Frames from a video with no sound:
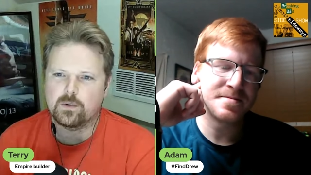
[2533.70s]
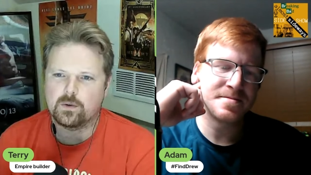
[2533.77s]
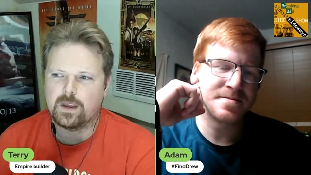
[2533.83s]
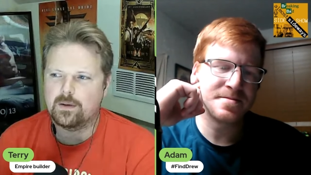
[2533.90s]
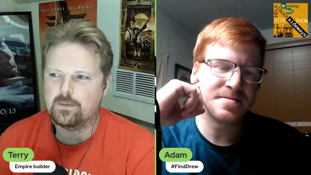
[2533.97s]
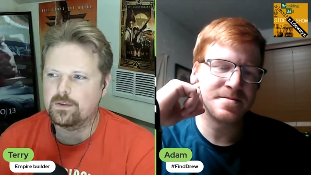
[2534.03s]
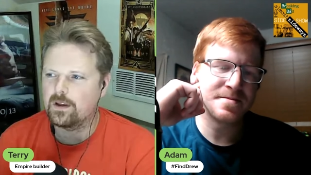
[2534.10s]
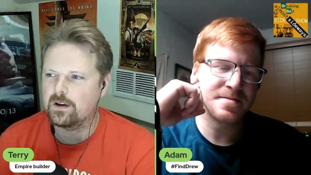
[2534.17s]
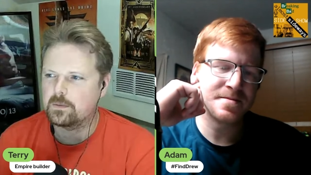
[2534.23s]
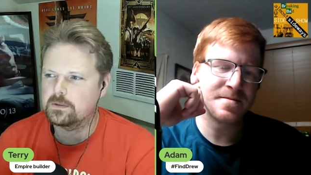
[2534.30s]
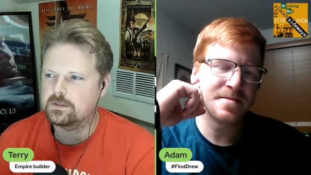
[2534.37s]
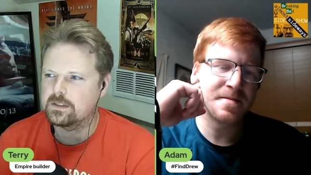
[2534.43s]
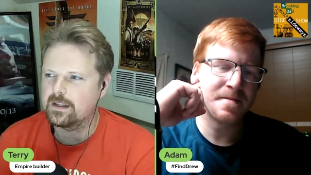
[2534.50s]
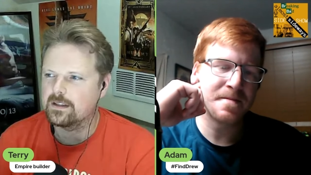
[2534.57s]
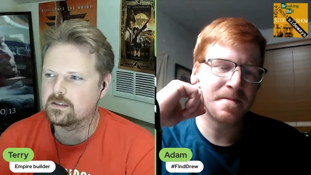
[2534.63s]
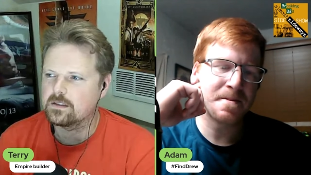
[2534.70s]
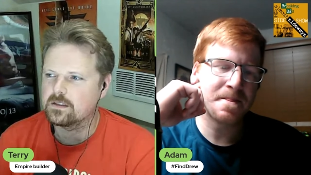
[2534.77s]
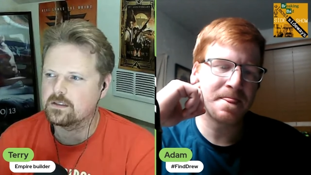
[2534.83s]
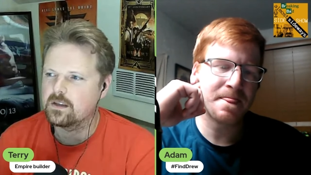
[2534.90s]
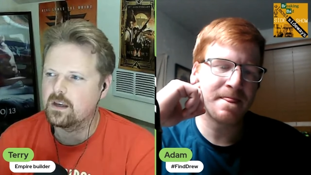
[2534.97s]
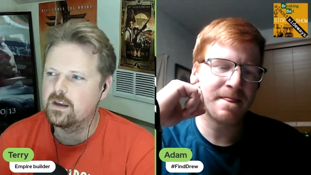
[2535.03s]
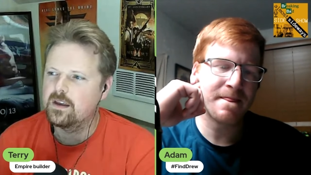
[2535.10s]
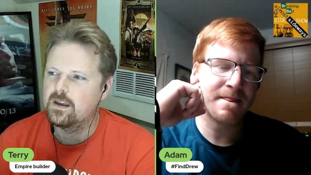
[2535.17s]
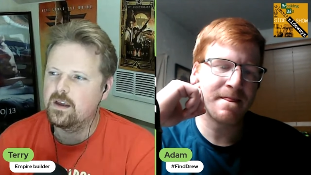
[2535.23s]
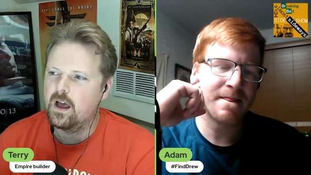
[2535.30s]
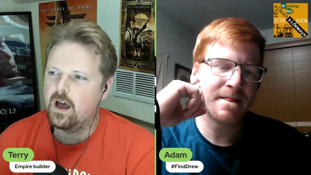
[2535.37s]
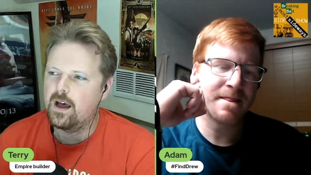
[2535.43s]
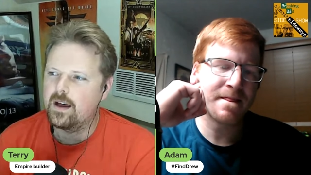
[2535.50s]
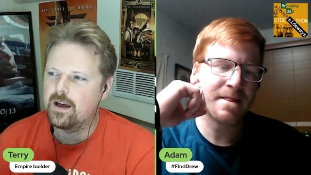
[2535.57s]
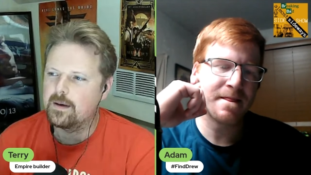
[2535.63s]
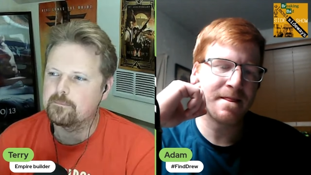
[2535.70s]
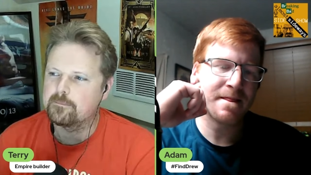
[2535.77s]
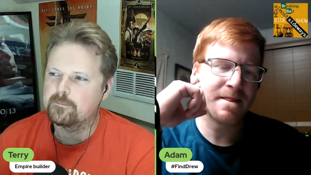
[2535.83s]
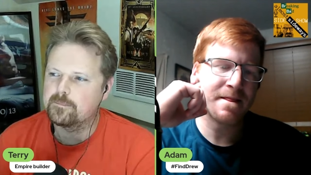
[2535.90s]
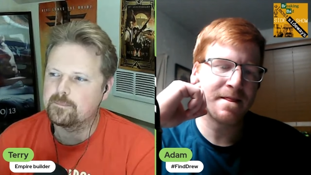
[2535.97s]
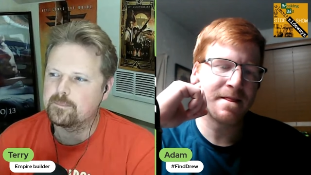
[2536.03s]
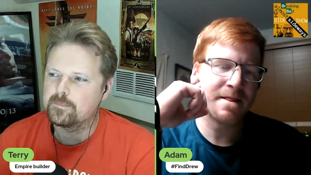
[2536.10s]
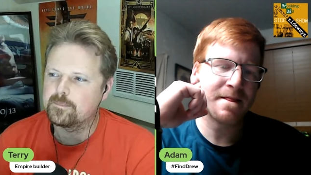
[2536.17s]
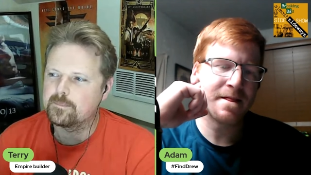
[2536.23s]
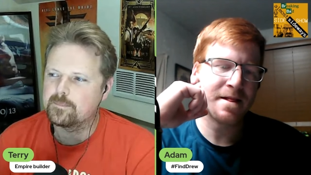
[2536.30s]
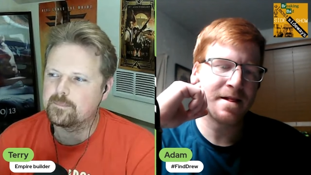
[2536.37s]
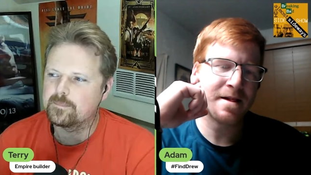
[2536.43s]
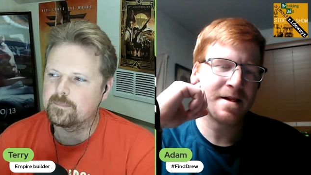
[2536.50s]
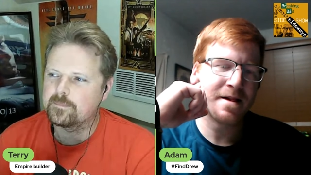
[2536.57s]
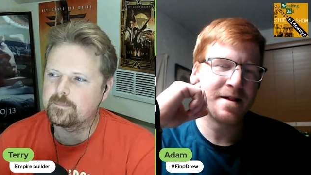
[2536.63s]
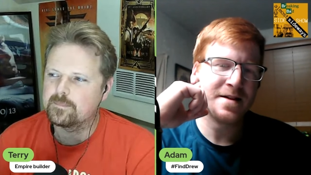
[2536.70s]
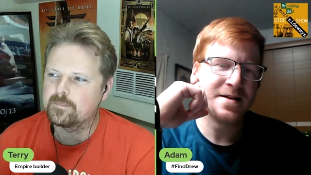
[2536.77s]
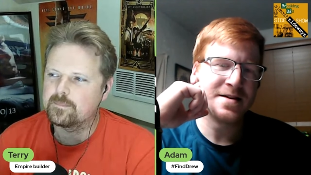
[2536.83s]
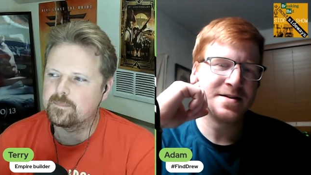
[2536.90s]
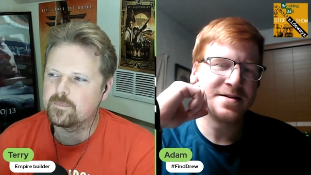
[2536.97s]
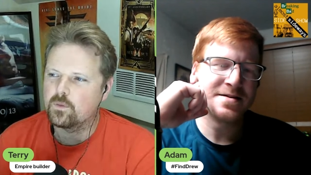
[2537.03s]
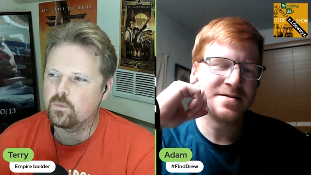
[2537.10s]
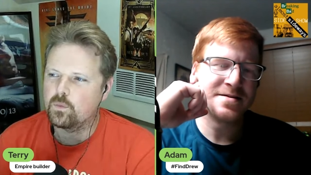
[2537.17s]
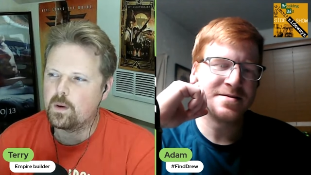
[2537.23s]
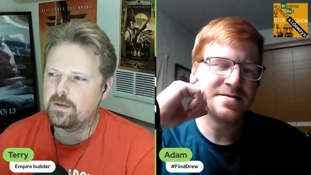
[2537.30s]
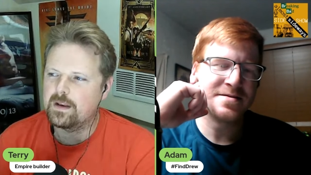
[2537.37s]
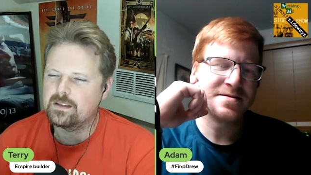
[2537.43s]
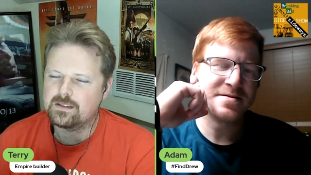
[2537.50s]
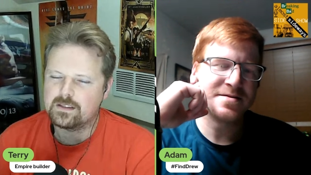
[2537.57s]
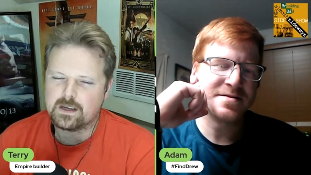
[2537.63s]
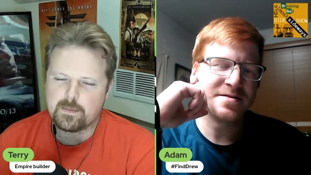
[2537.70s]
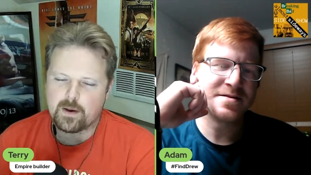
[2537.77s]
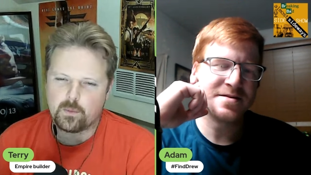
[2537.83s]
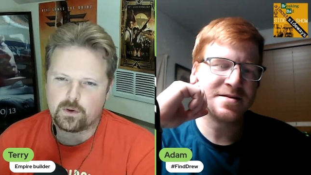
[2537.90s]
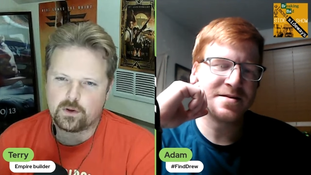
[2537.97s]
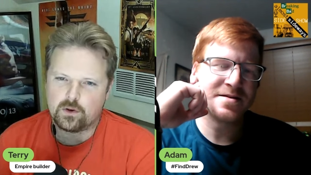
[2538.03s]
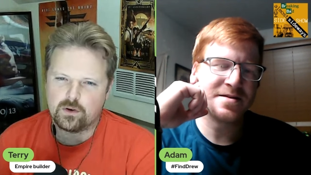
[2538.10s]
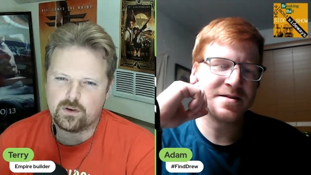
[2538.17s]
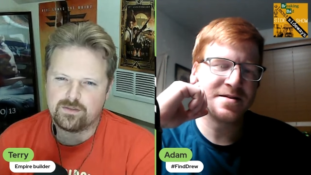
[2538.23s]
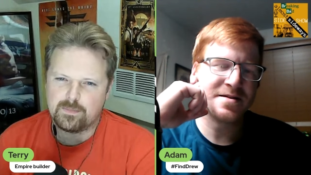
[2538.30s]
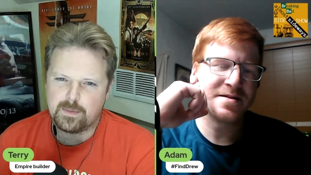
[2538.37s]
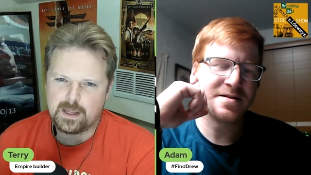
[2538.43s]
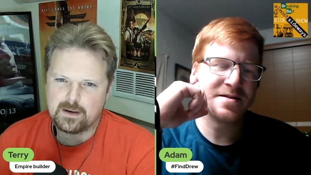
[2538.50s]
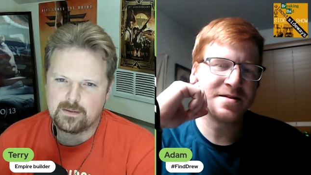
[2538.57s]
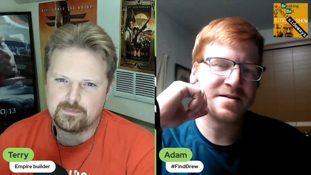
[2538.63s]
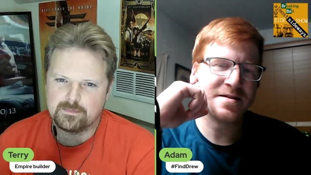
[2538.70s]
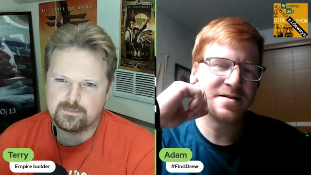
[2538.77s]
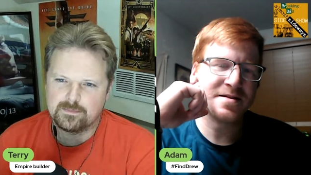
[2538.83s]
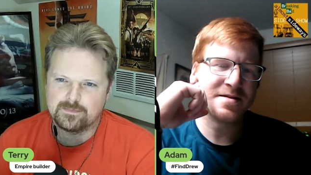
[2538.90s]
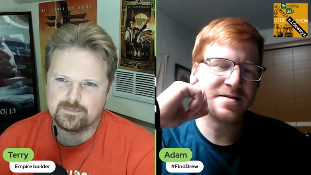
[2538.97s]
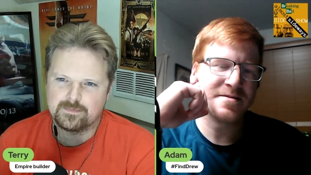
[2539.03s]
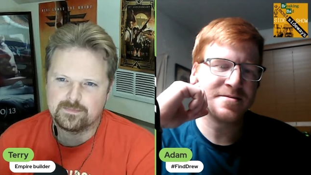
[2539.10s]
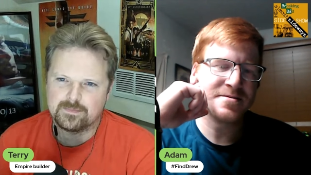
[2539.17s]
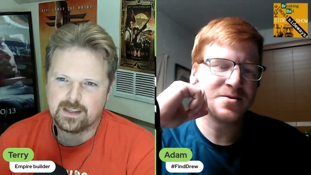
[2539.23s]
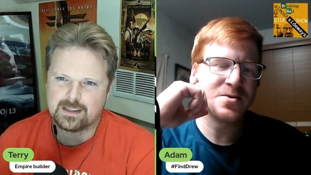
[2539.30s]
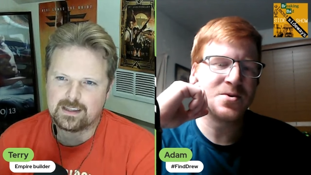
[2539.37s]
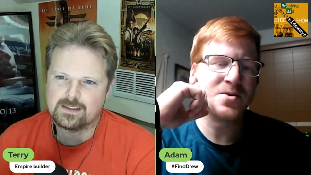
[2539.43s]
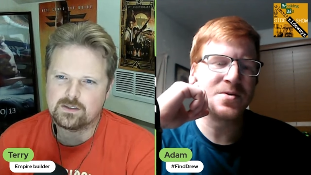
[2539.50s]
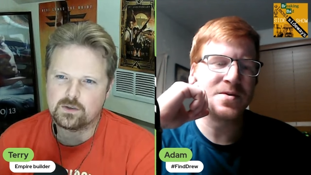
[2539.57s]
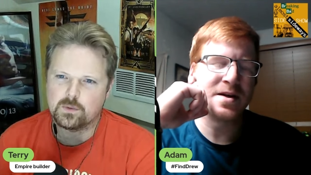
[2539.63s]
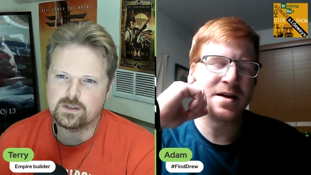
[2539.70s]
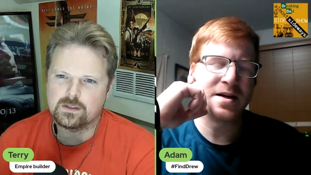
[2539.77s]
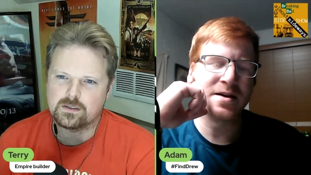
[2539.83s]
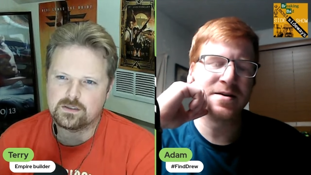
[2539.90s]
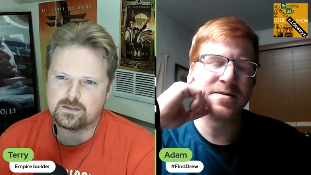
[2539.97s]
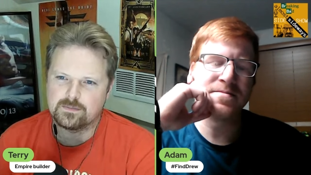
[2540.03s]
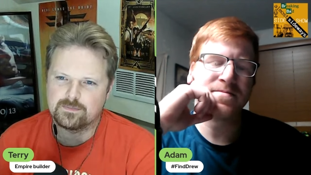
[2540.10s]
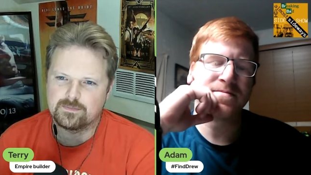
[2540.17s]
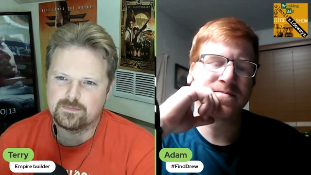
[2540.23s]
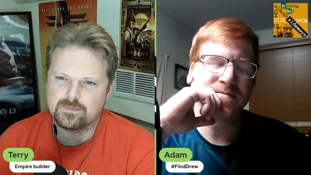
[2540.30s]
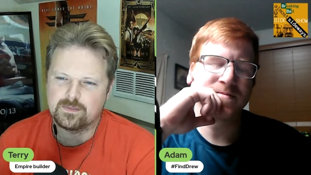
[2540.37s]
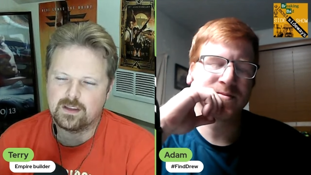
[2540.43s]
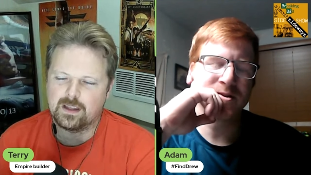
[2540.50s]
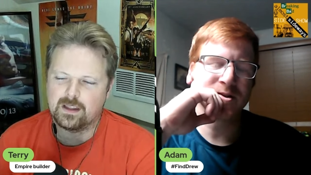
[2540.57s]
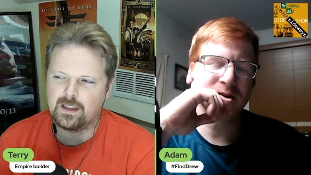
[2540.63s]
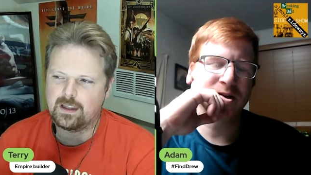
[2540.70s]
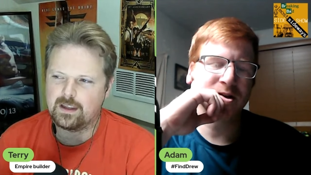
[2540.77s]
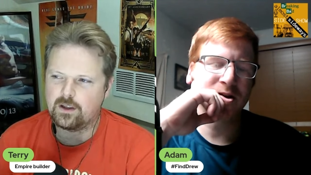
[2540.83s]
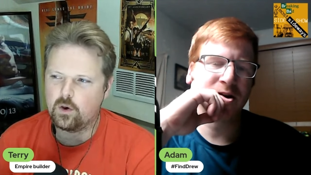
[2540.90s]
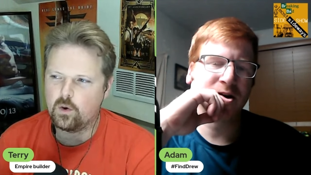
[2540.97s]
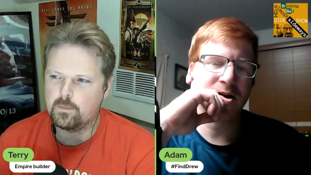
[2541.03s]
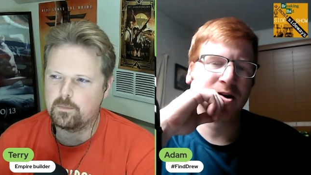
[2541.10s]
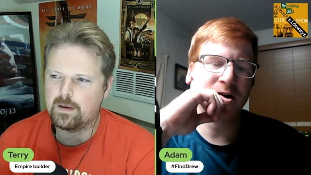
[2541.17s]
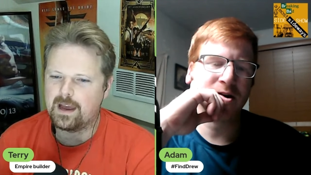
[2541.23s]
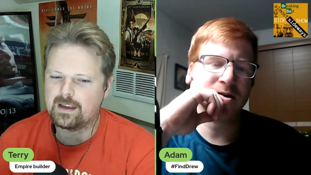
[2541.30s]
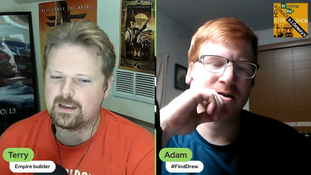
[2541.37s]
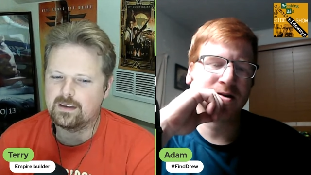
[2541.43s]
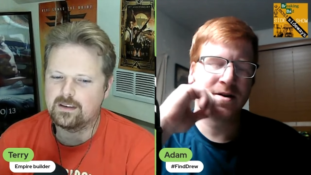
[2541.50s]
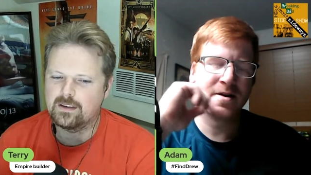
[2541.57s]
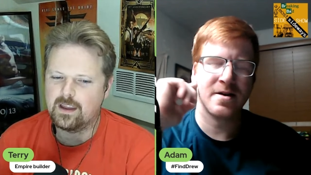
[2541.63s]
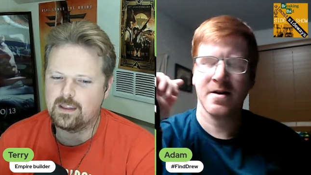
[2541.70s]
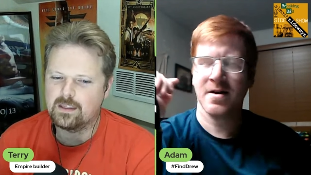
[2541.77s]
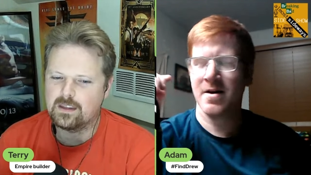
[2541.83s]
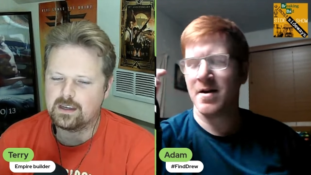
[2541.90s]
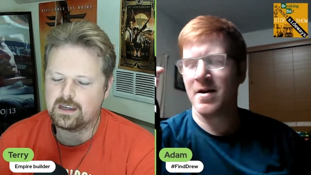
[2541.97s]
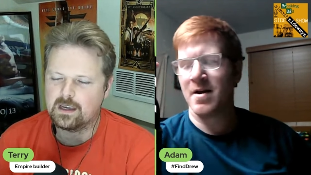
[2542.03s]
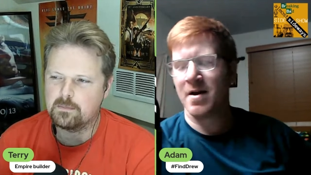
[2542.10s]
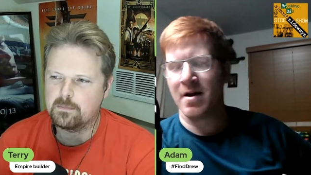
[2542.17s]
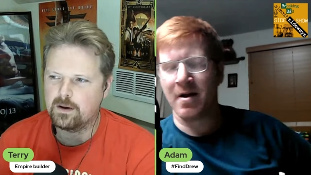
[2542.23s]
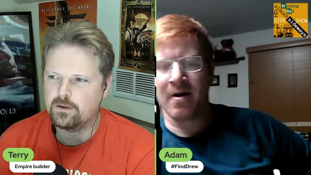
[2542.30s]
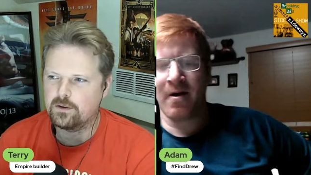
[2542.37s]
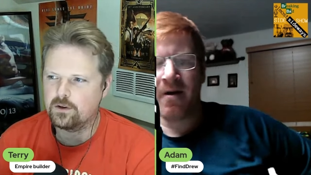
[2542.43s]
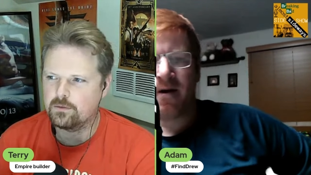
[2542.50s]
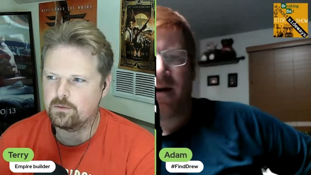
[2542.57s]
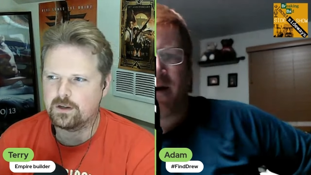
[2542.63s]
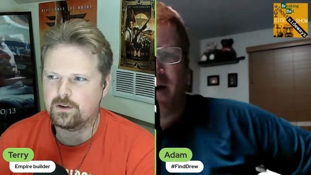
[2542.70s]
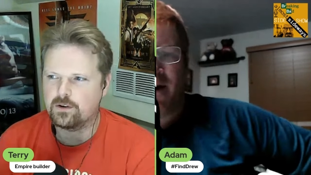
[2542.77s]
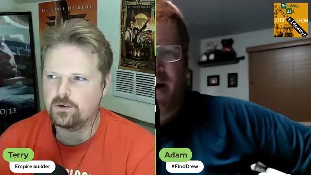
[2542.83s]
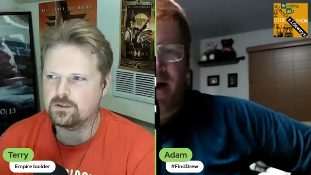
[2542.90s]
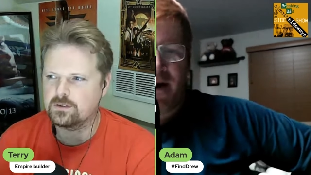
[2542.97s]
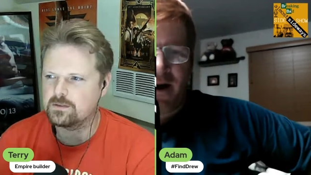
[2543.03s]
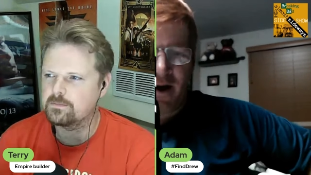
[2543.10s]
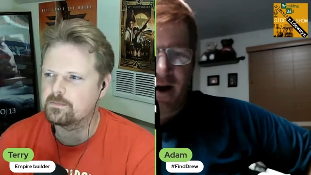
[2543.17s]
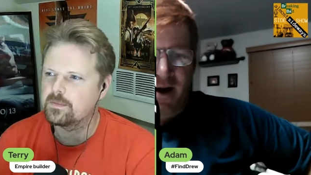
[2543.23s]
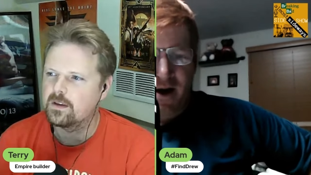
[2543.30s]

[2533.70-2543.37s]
Speaker 1: okay with awkward silences. Um, reminiscing about what could have been, like Ooh, that's always yeah. like like call. going back and, and thinking about your regrets.